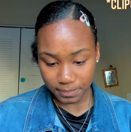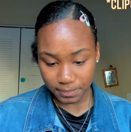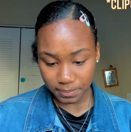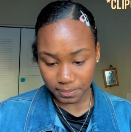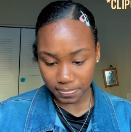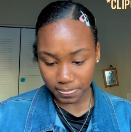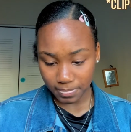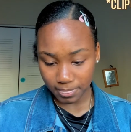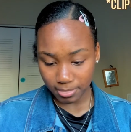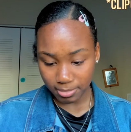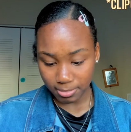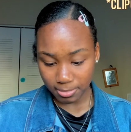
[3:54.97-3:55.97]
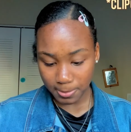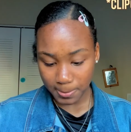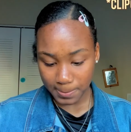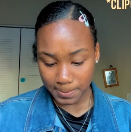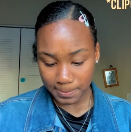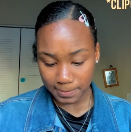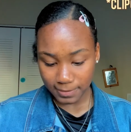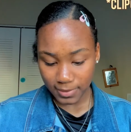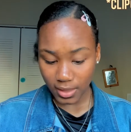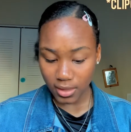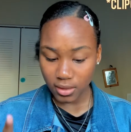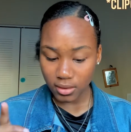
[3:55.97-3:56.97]

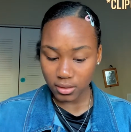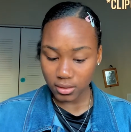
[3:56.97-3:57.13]
Nothing is said.